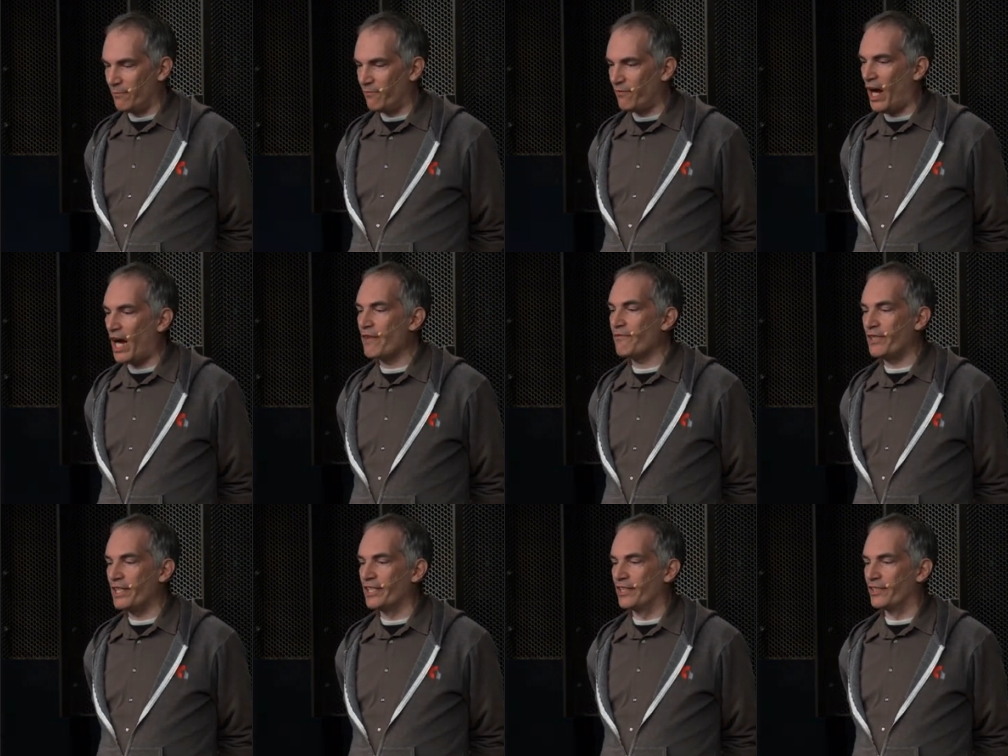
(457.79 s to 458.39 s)

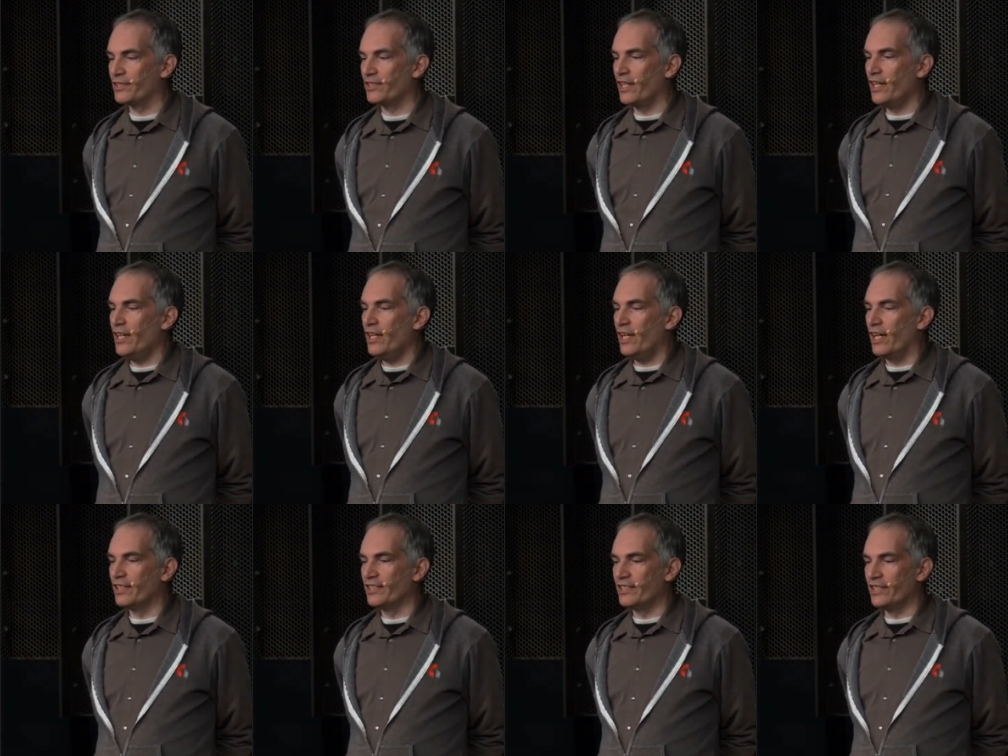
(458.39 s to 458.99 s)
5 years
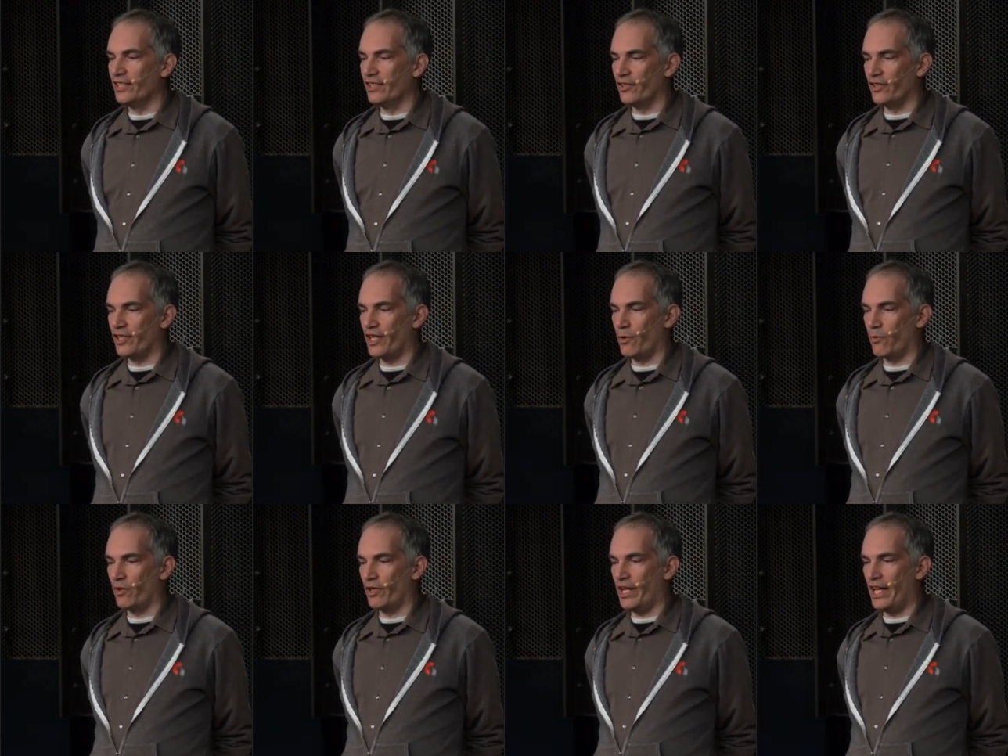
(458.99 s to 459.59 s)
until
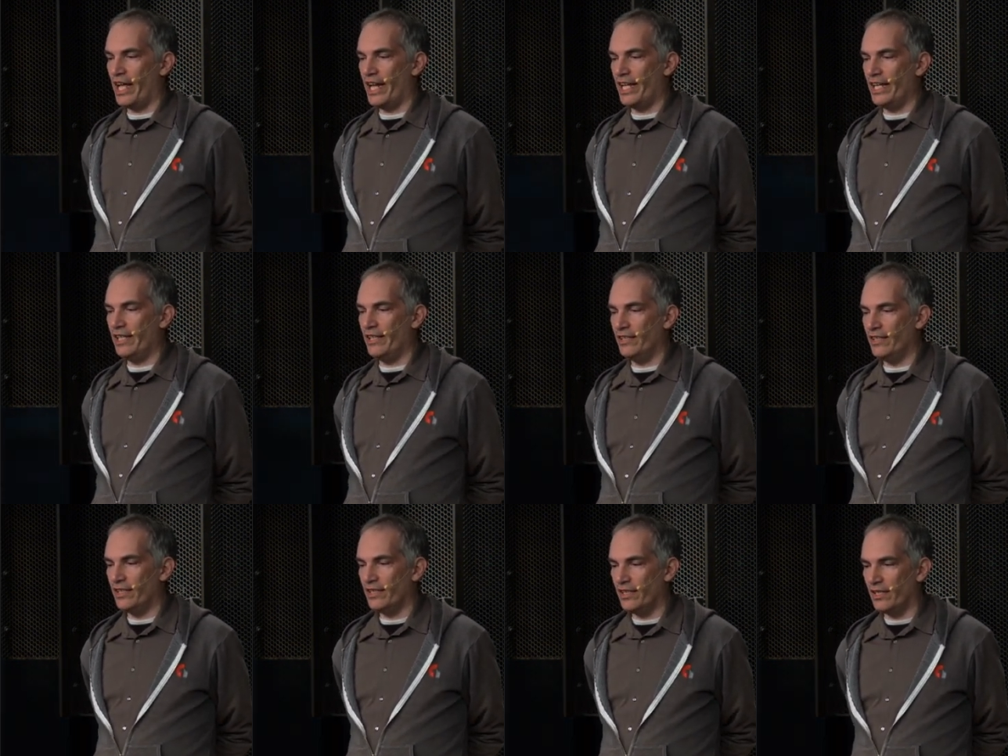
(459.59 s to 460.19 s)
there were
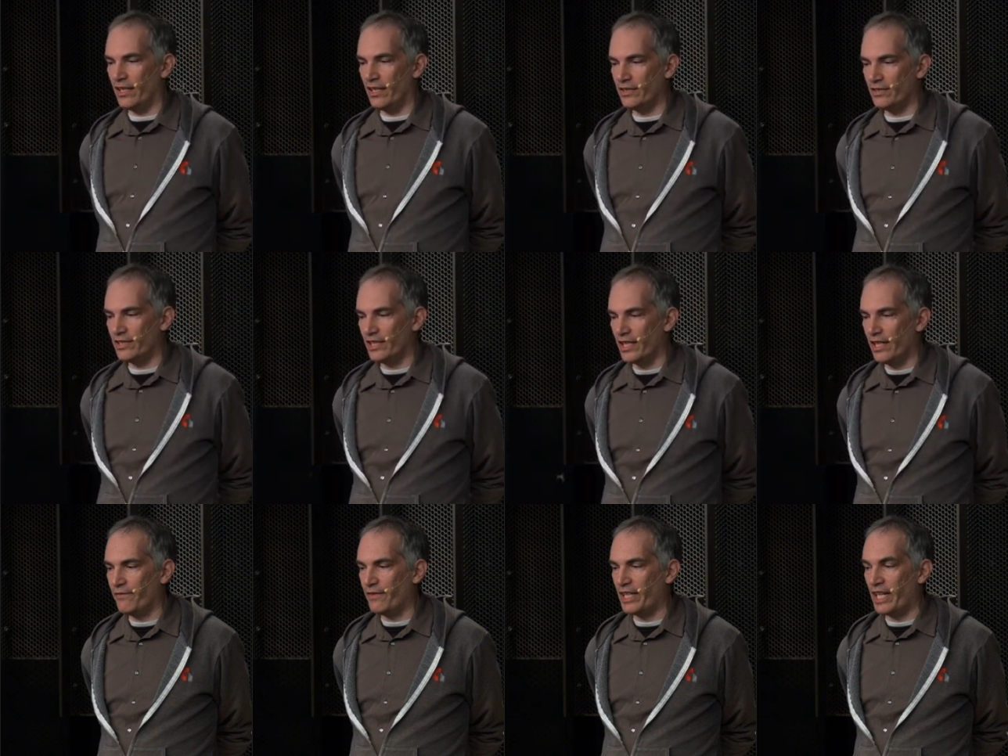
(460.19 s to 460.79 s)
any
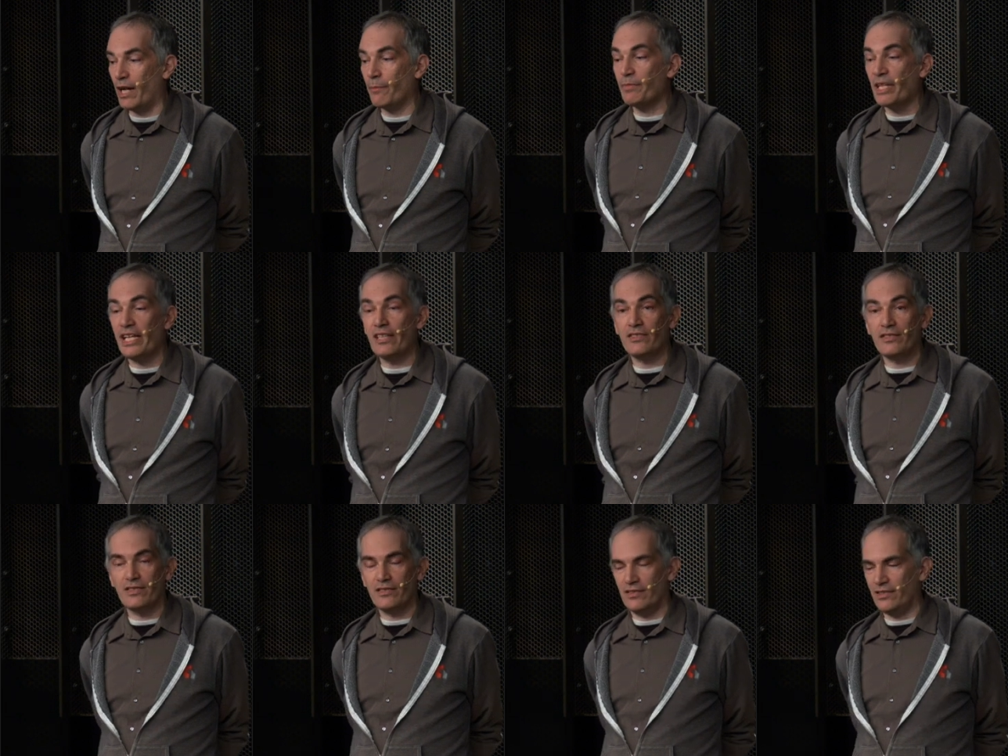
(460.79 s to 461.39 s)
significant
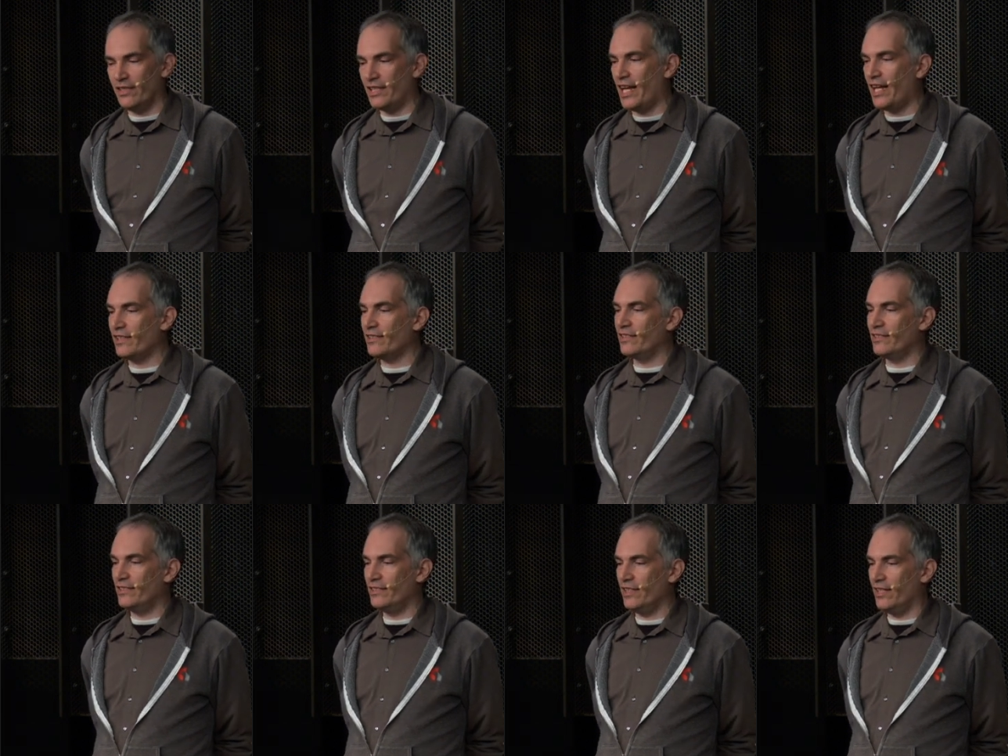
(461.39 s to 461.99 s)
updates to that.